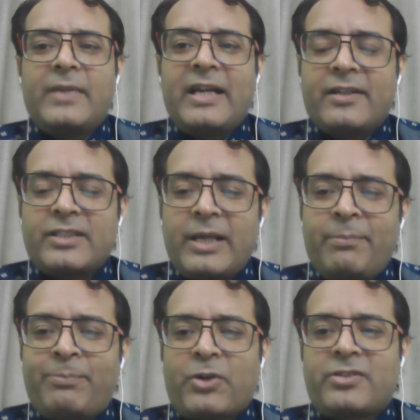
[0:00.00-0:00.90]
it is
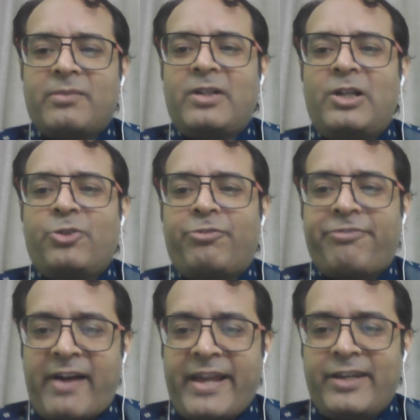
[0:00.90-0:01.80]
impossible to
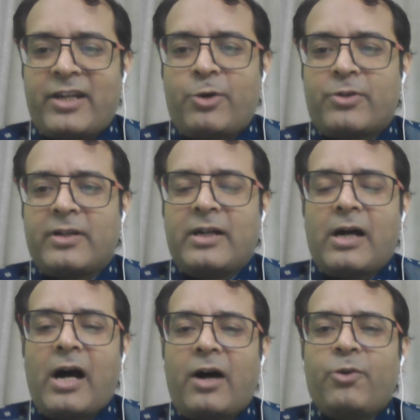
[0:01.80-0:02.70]
find out
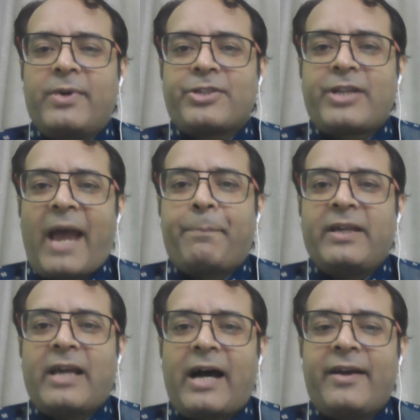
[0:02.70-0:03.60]
how much
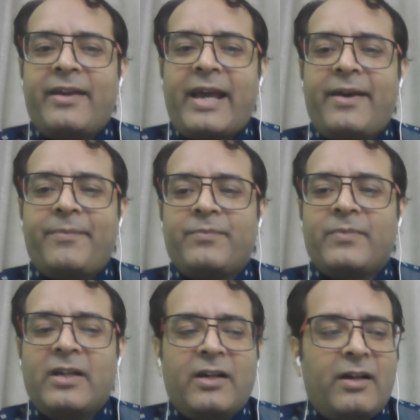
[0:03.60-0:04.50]
happy I
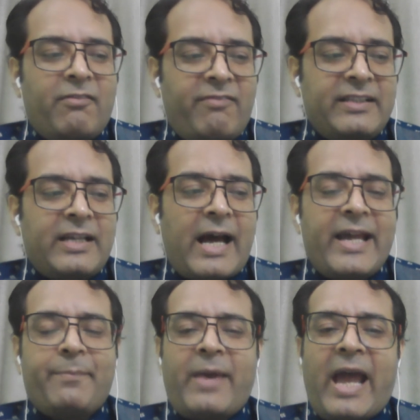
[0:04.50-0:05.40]
am, whether I
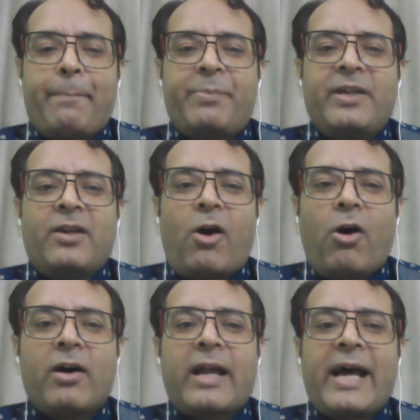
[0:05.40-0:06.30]
am happy
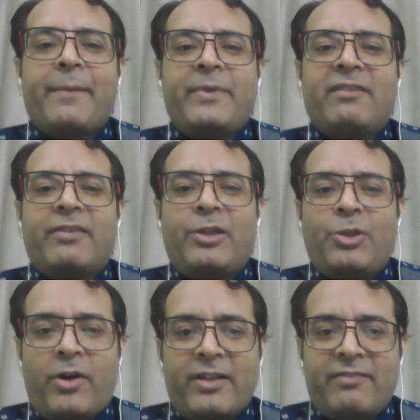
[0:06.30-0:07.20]
or I am even
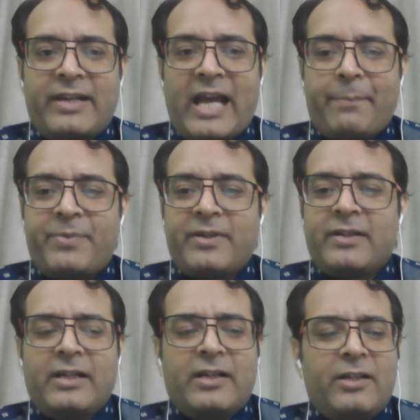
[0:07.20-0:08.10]
not even happy.
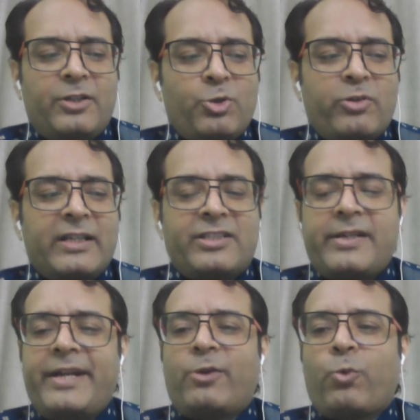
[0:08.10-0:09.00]
You can
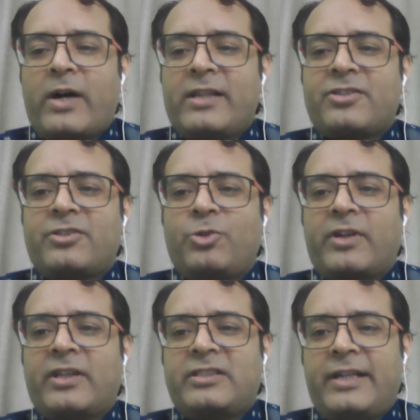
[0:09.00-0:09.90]
say it once, you
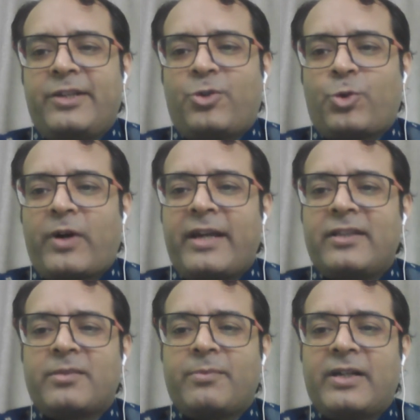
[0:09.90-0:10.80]
can say it
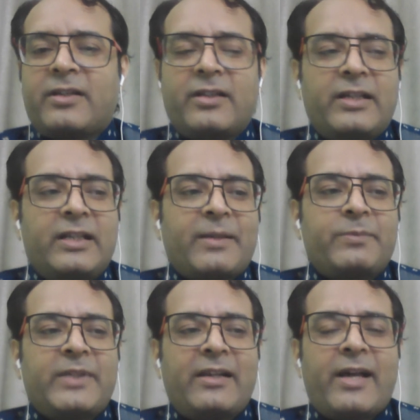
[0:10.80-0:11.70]
twice, but it's
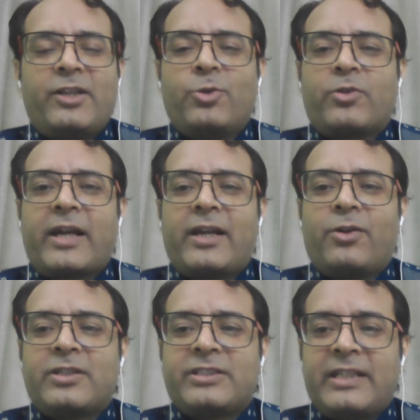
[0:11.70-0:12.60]
something that you
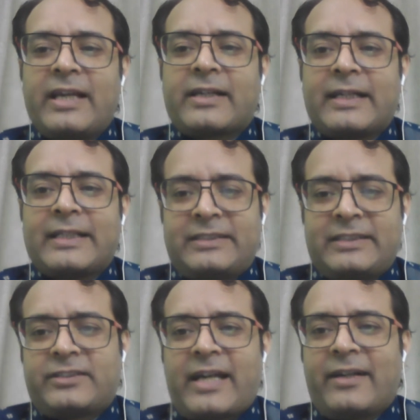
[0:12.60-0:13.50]
cannot say
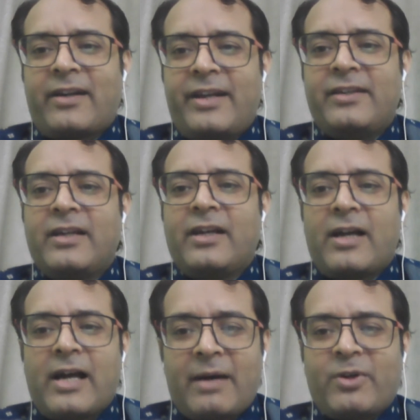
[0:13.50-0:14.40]
consistently
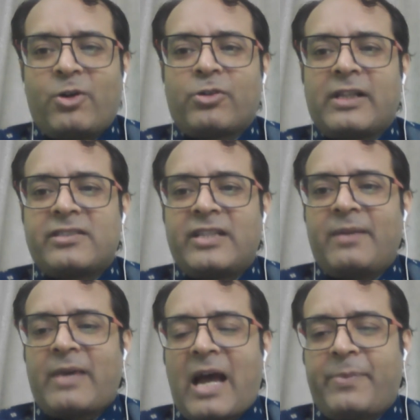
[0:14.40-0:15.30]
about the
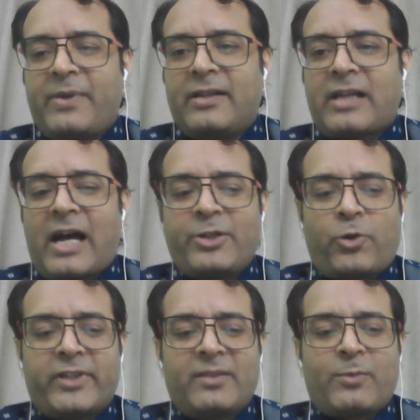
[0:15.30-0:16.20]
same happiness. Are you
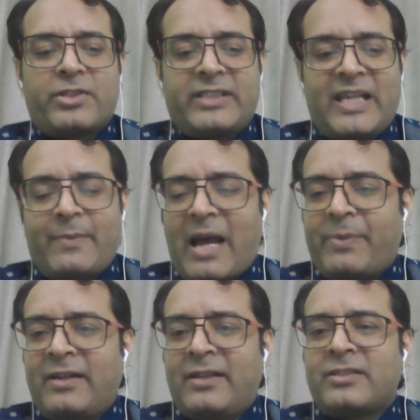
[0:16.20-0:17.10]
talking about the same
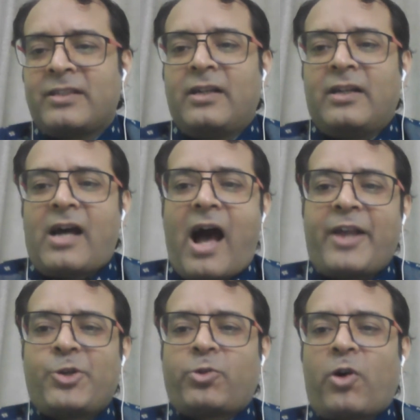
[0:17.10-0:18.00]
happiness? Are
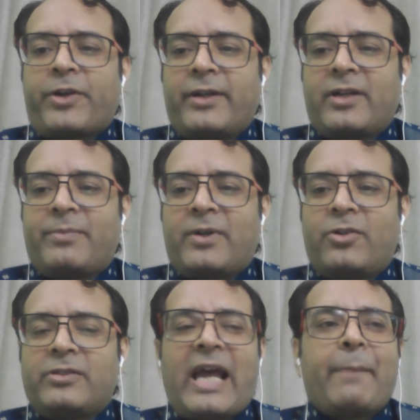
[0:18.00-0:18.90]
you talking
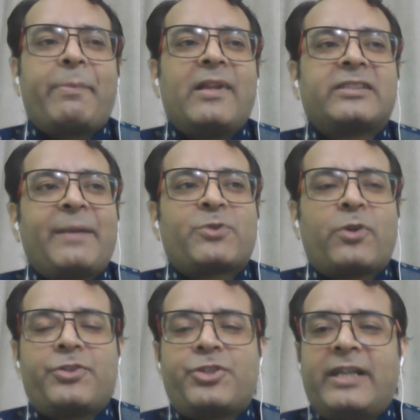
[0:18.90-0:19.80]
about the happiness keeps
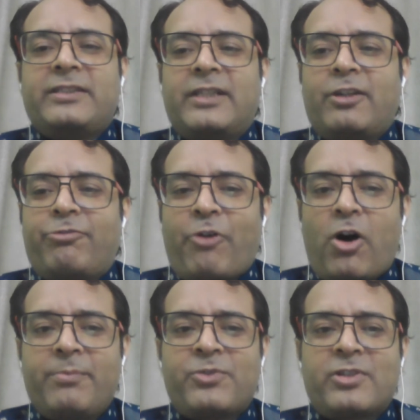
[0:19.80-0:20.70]
on changing
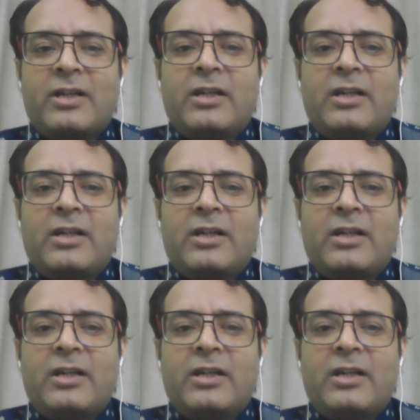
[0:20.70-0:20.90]
forms?